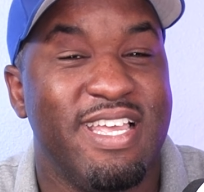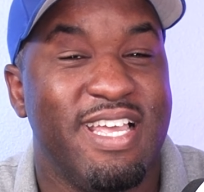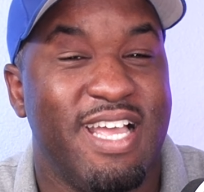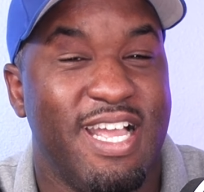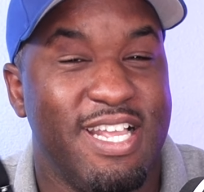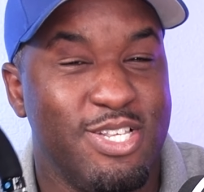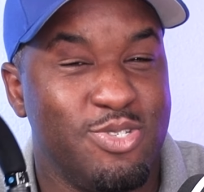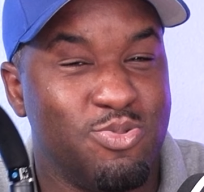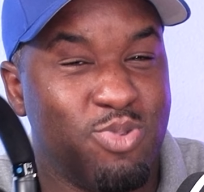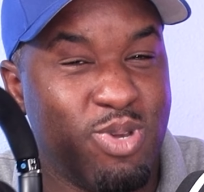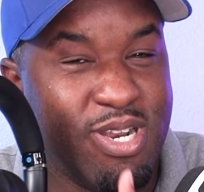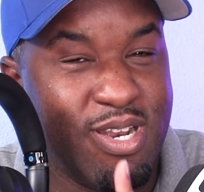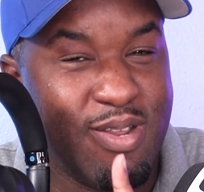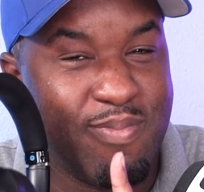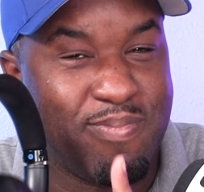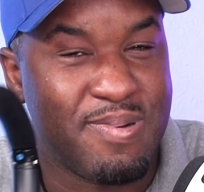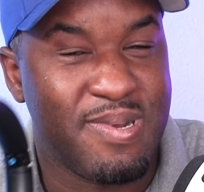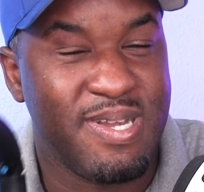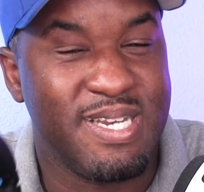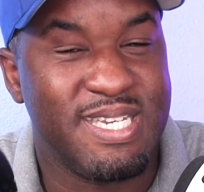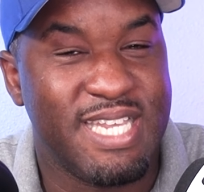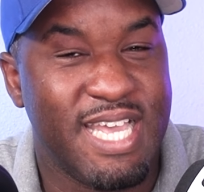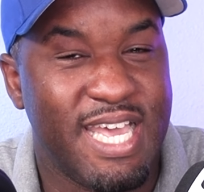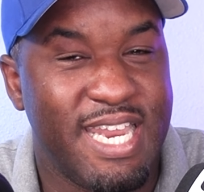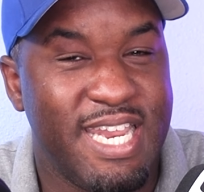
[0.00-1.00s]
I just wanted to
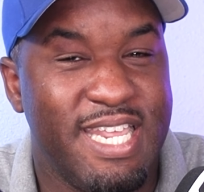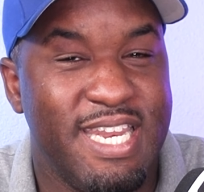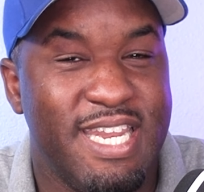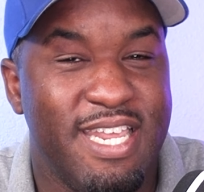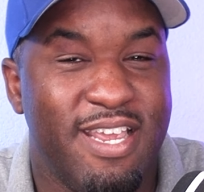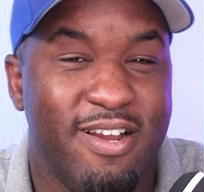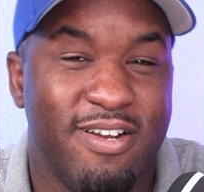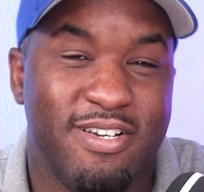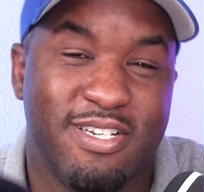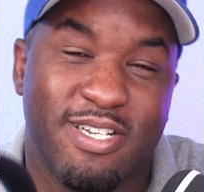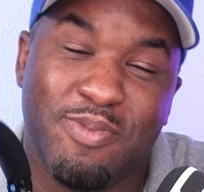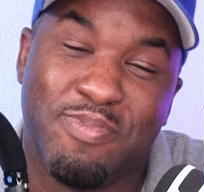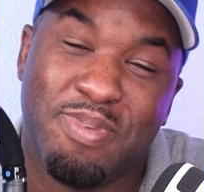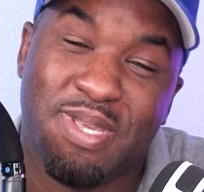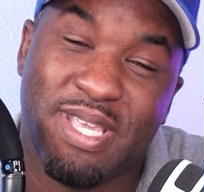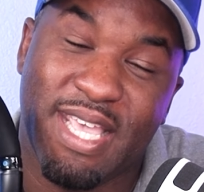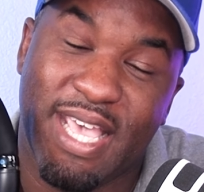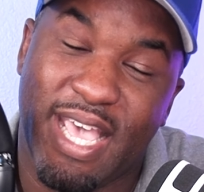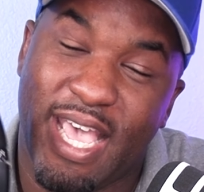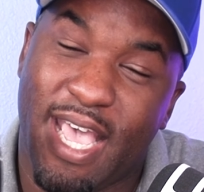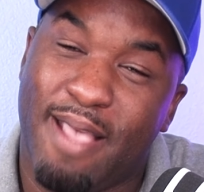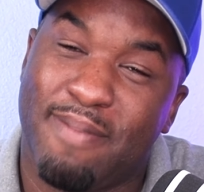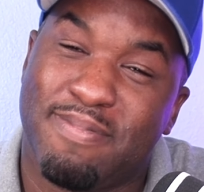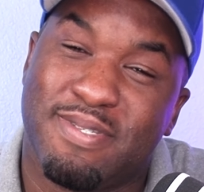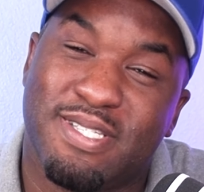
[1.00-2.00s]
put that in there to be
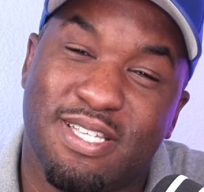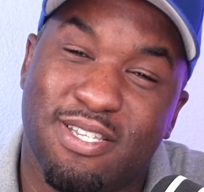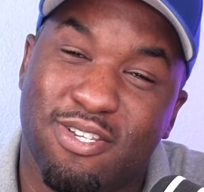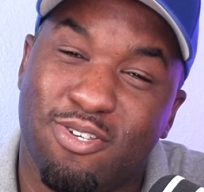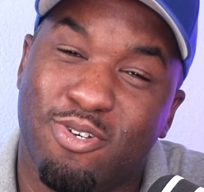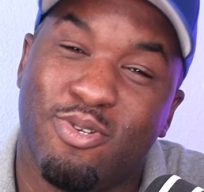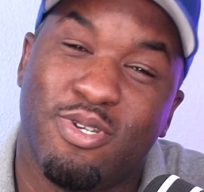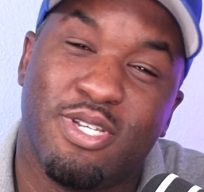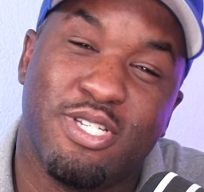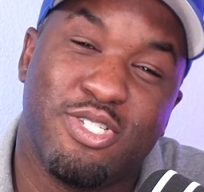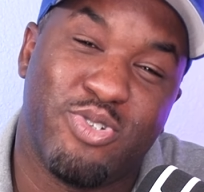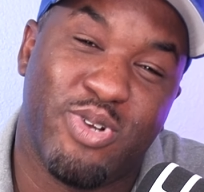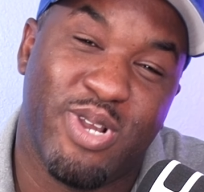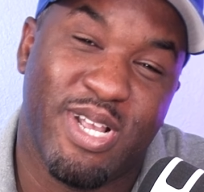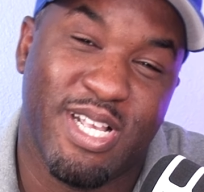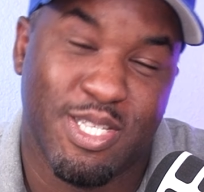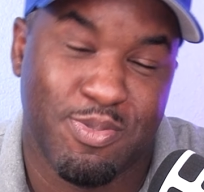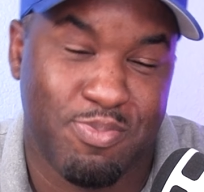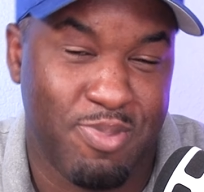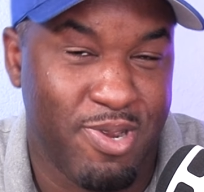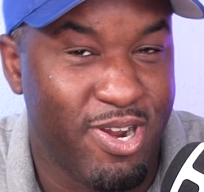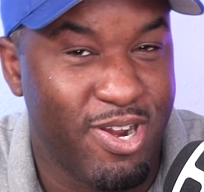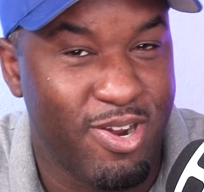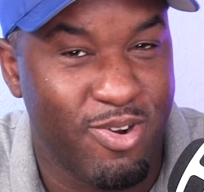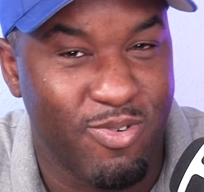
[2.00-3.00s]
absolutely
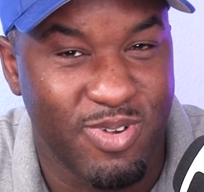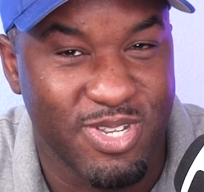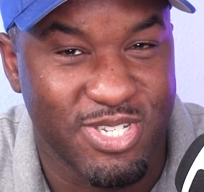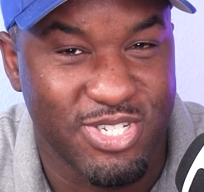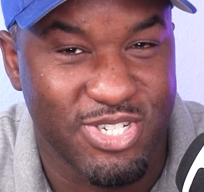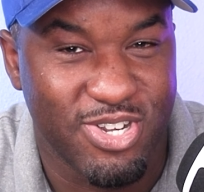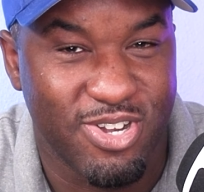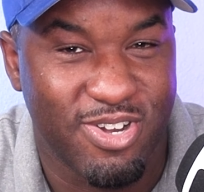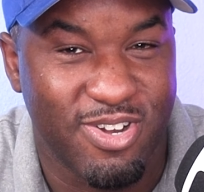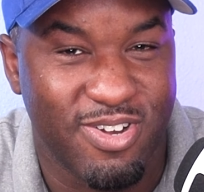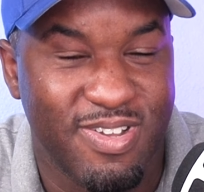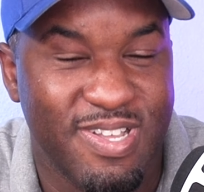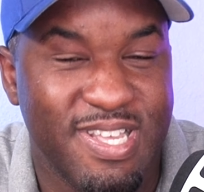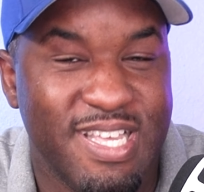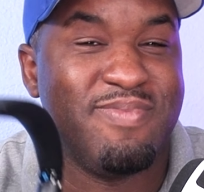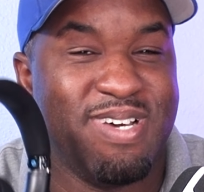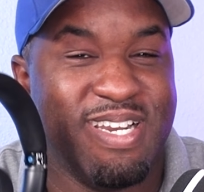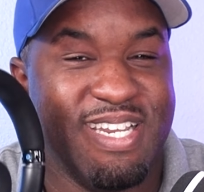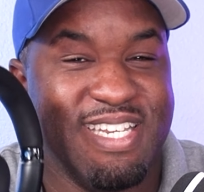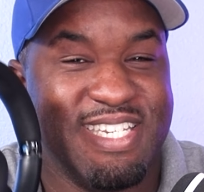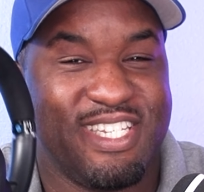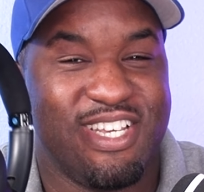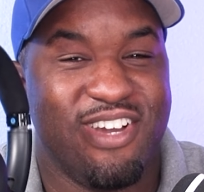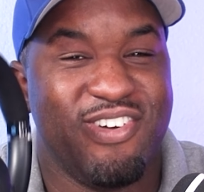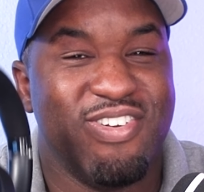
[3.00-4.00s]
transparent with y'all. But
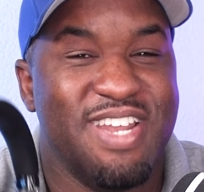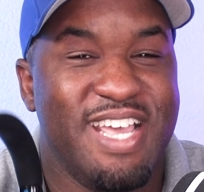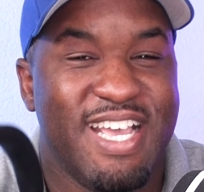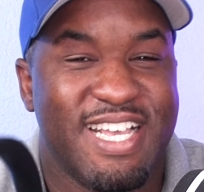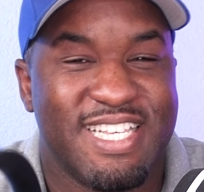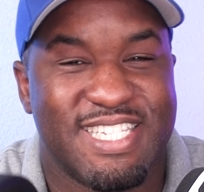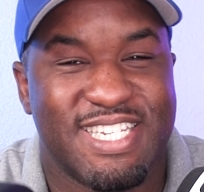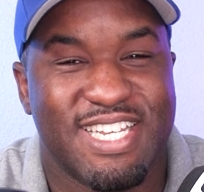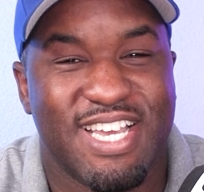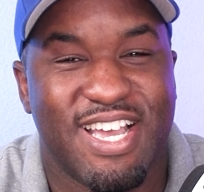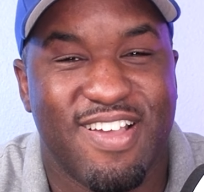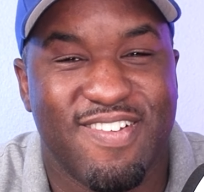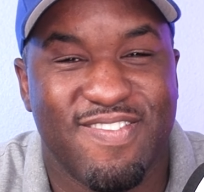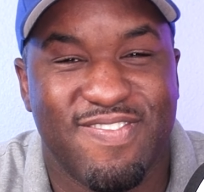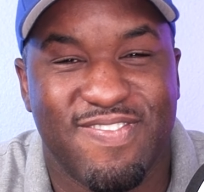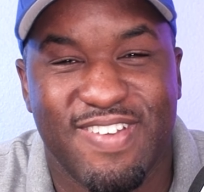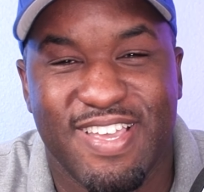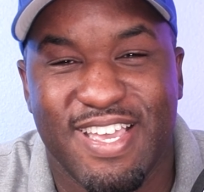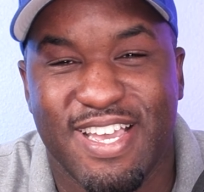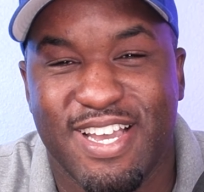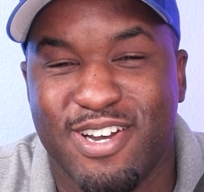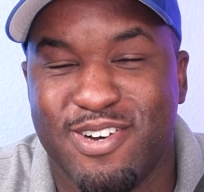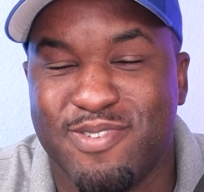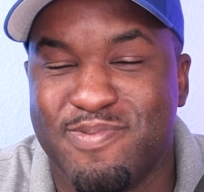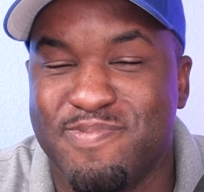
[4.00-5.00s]
until next time,
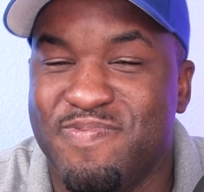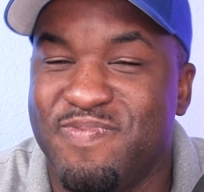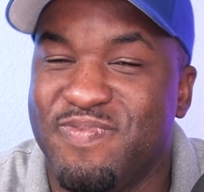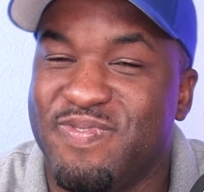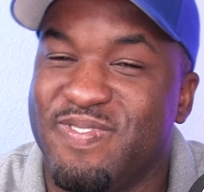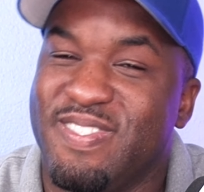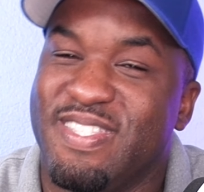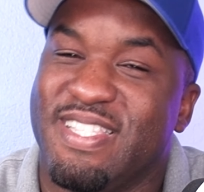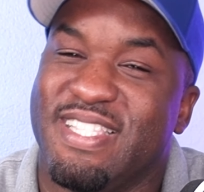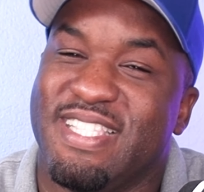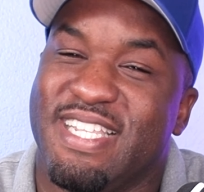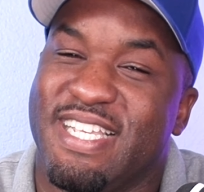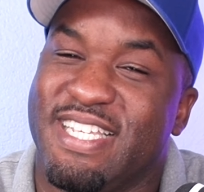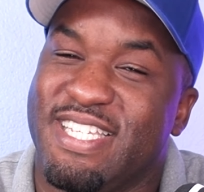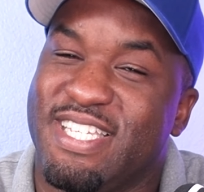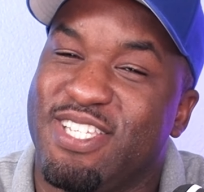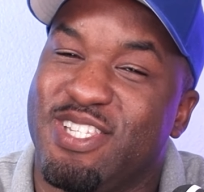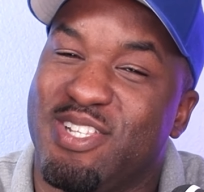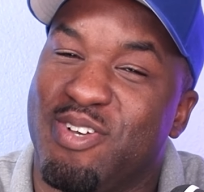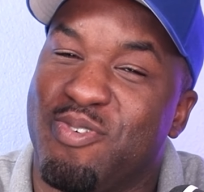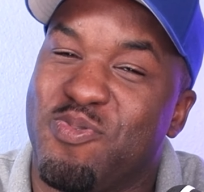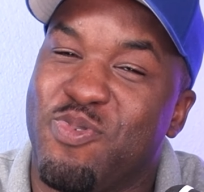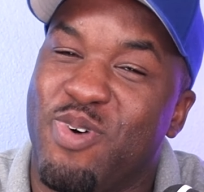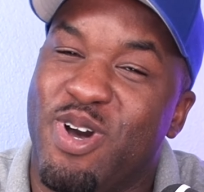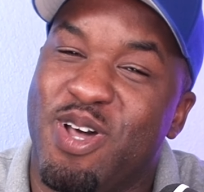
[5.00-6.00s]
fam, this is
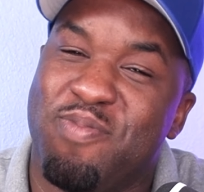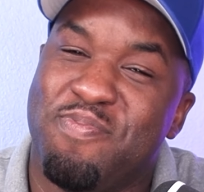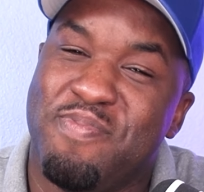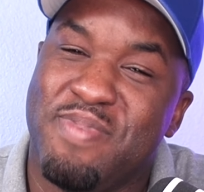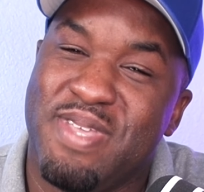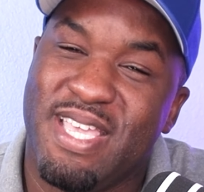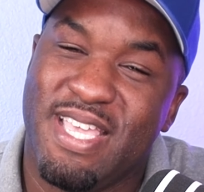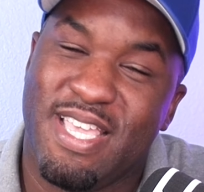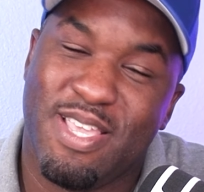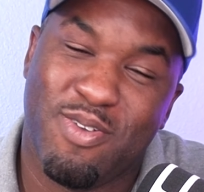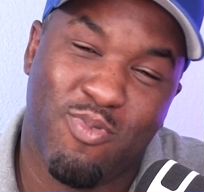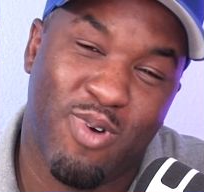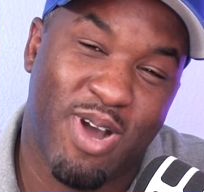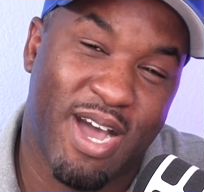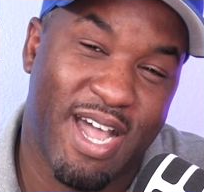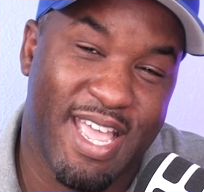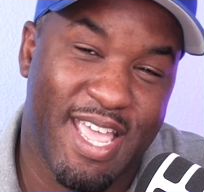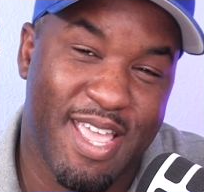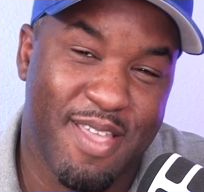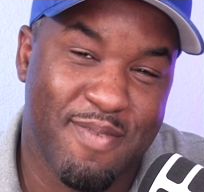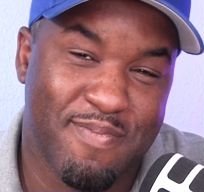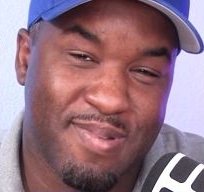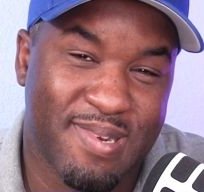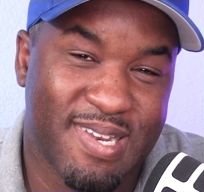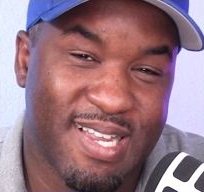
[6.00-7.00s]
the OneMe
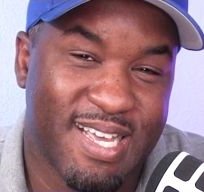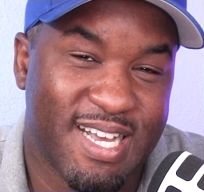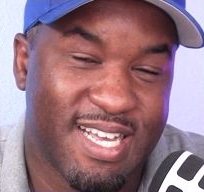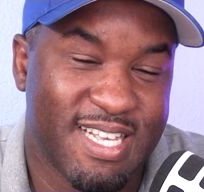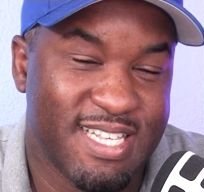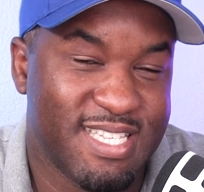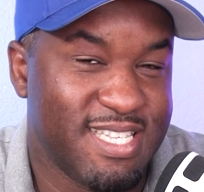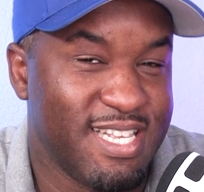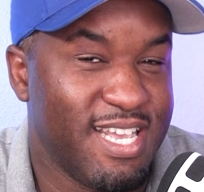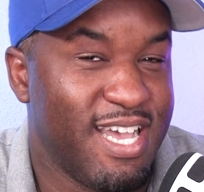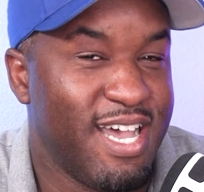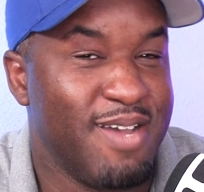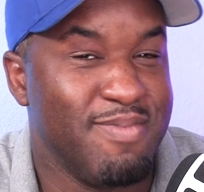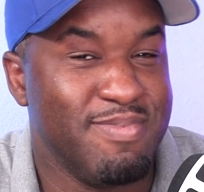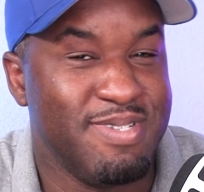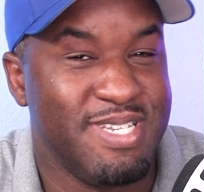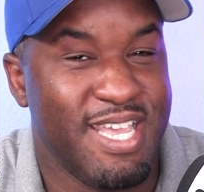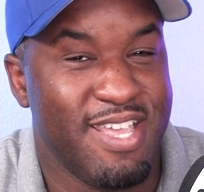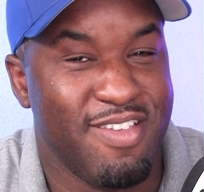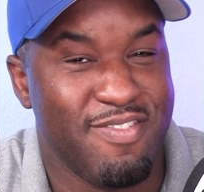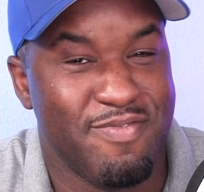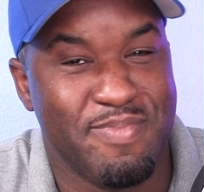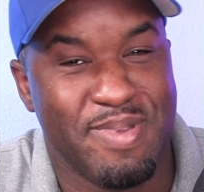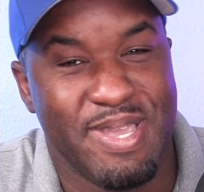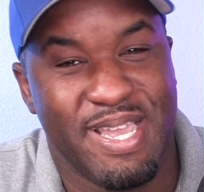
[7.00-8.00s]
Y8 Plus. I'm
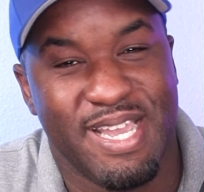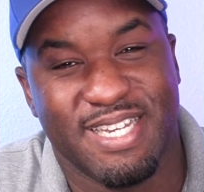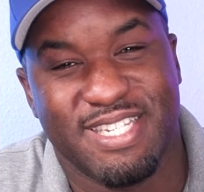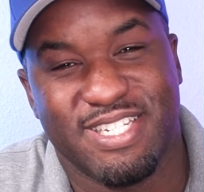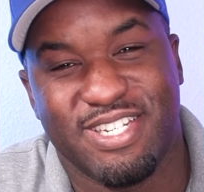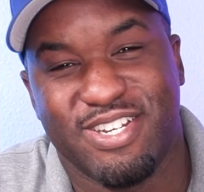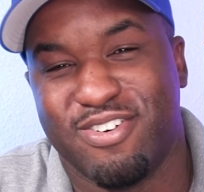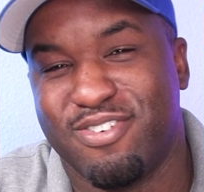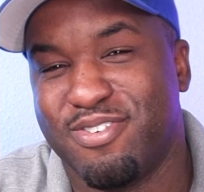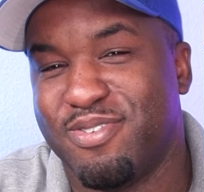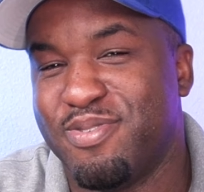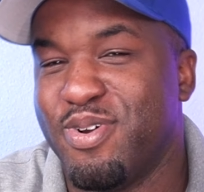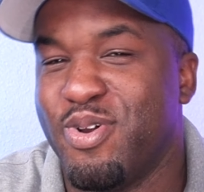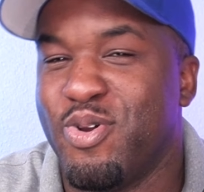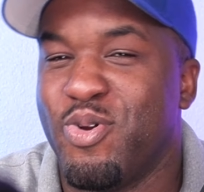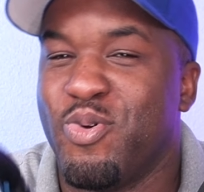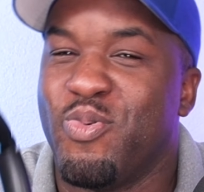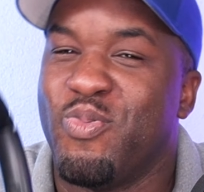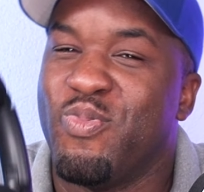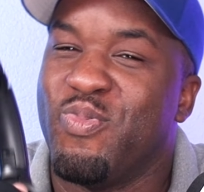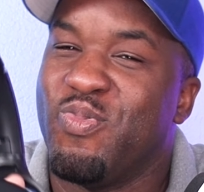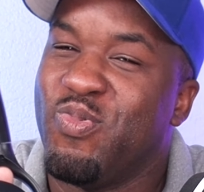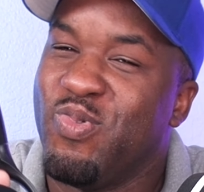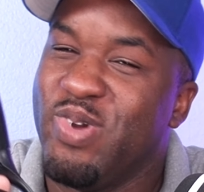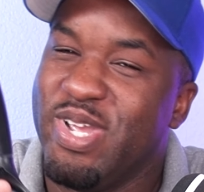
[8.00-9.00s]
Dave Banter.
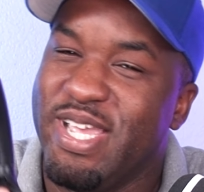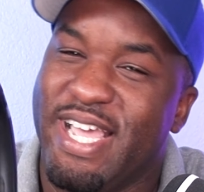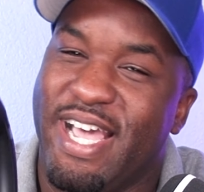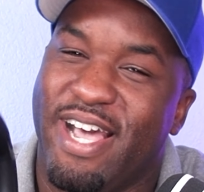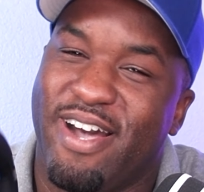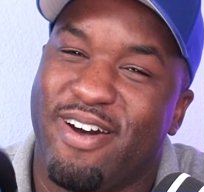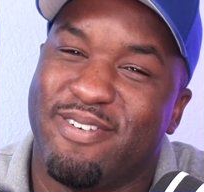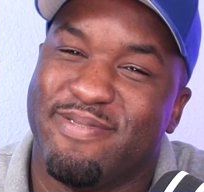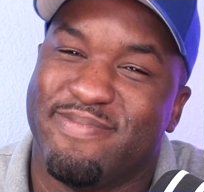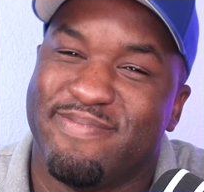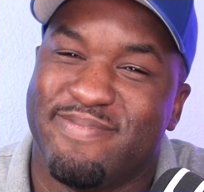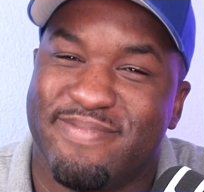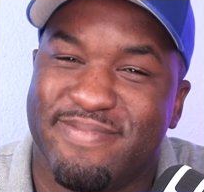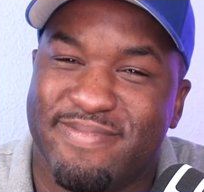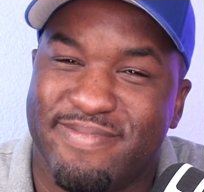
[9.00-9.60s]
We out.